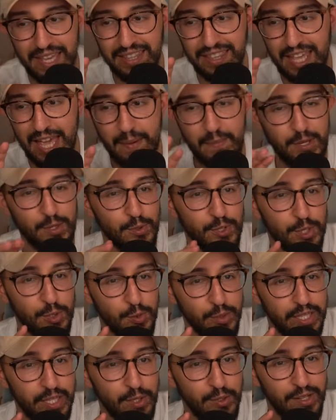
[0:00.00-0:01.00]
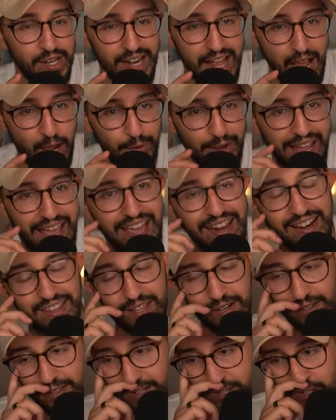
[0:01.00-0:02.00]
ping damage with Suicune and how we hate it,
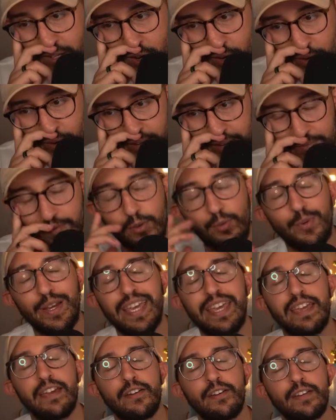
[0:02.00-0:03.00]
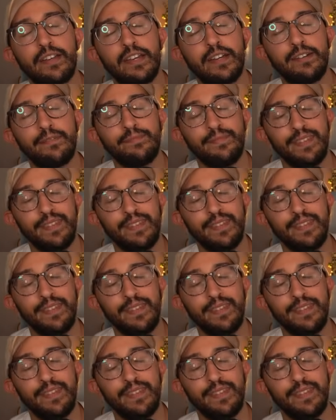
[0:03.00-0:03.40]
they're like, you know what? We hear you.